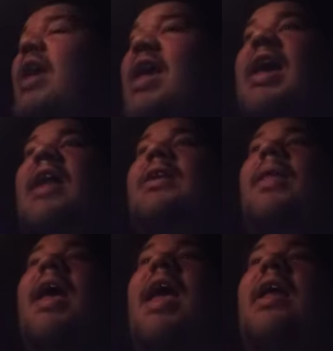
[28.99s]
It got
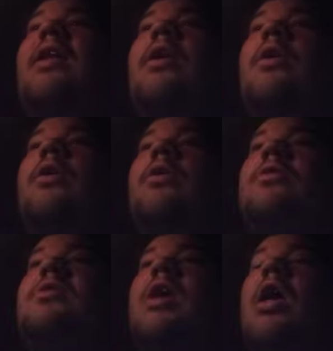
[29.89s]
delayed
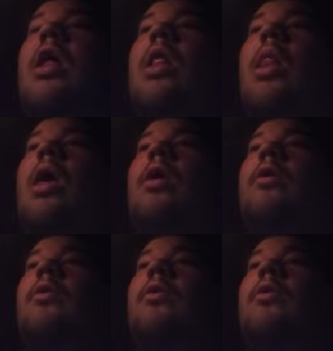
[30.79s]
till